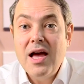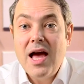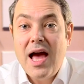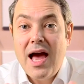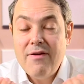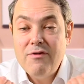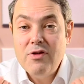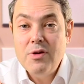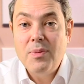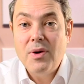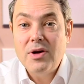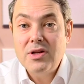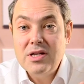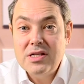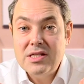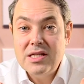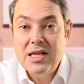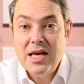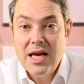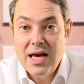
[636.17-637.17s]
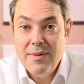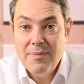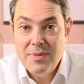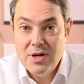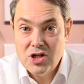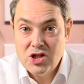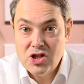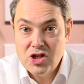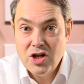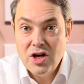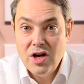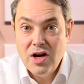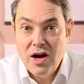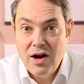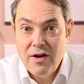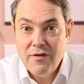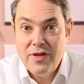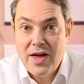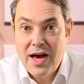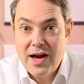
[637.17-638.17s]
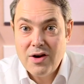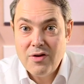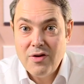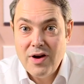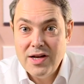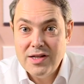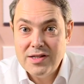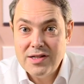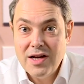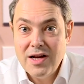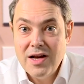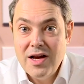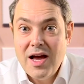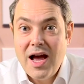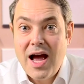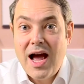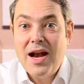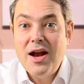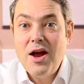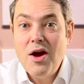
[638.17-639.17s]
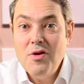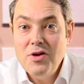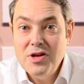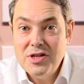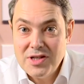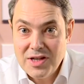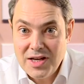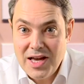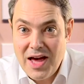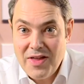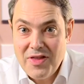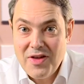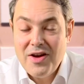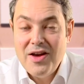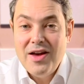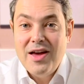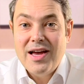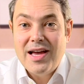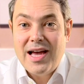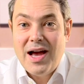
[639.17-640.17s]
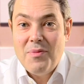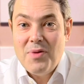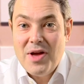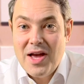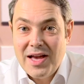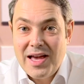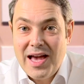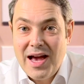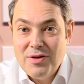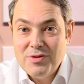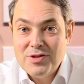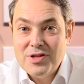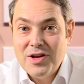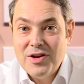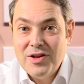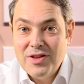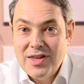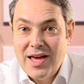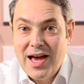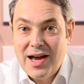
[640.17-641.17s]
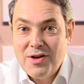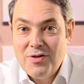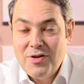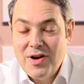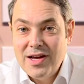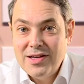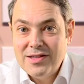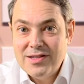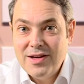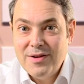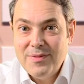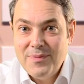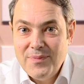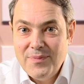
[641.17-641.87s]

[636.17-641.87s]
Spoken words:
everybody's in the image of that creator, and only together can we encounter that creator.